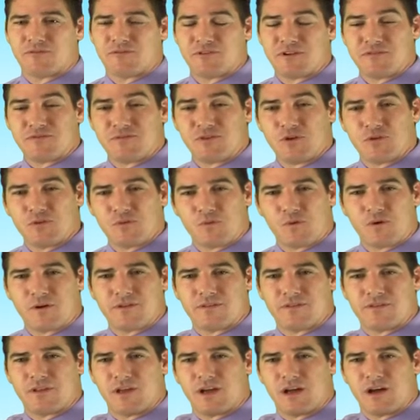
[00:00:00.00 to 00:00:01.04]
review
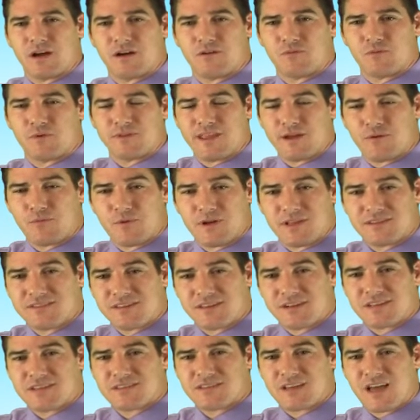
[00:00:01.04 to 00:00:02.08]
when they went
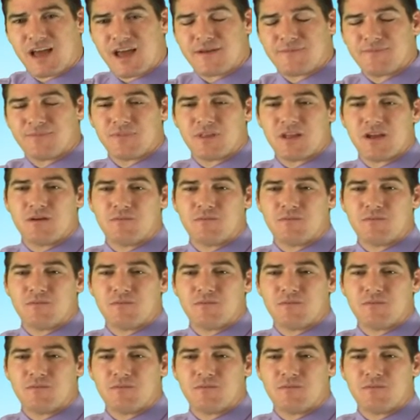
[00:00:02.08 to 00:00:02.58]
to the site,